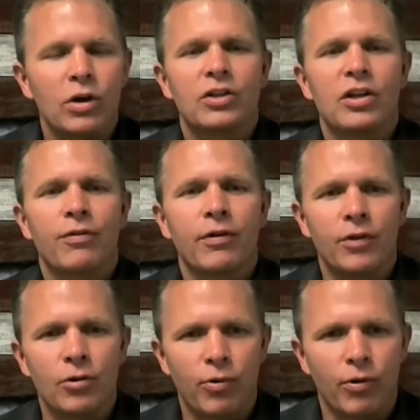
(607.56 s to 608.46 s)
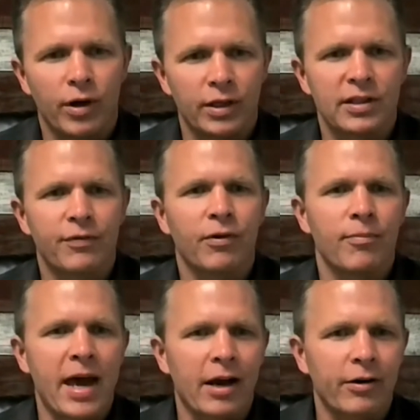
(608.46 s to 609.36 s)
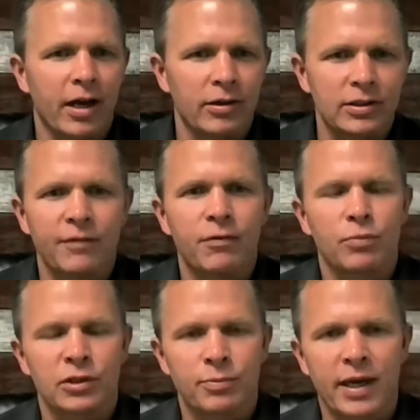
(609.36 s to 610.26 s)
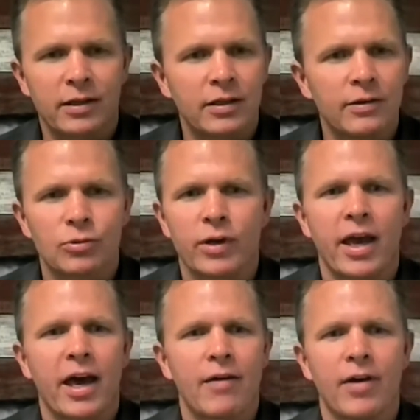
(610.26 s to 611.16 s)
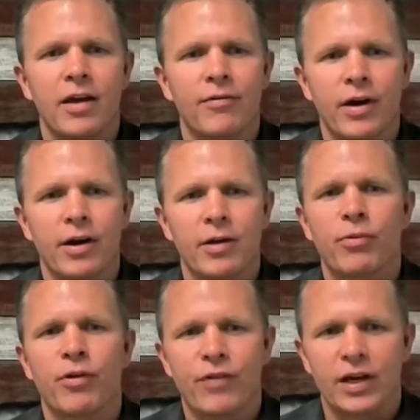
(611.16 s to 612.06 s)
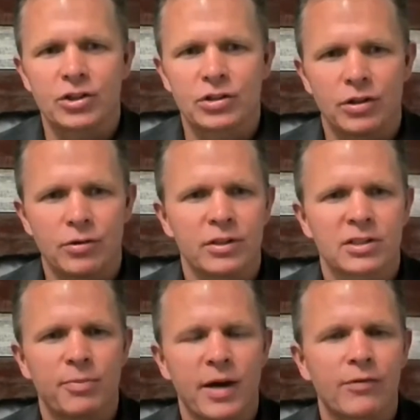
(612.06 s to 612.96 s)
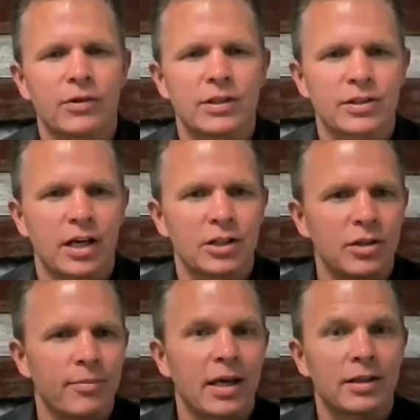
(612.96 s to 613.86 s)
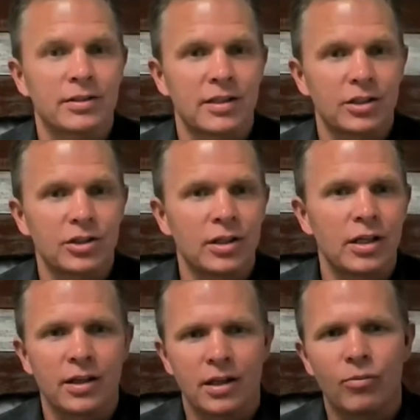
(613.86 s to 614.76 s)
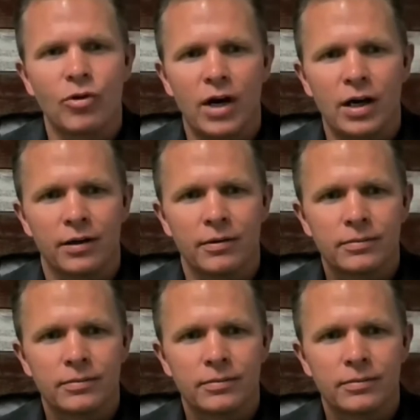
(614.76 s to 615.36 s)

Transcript: with different viewpoints, different backgrounds, different perspectives. We have a very professional, respectful discussion, make a decision, and then move on.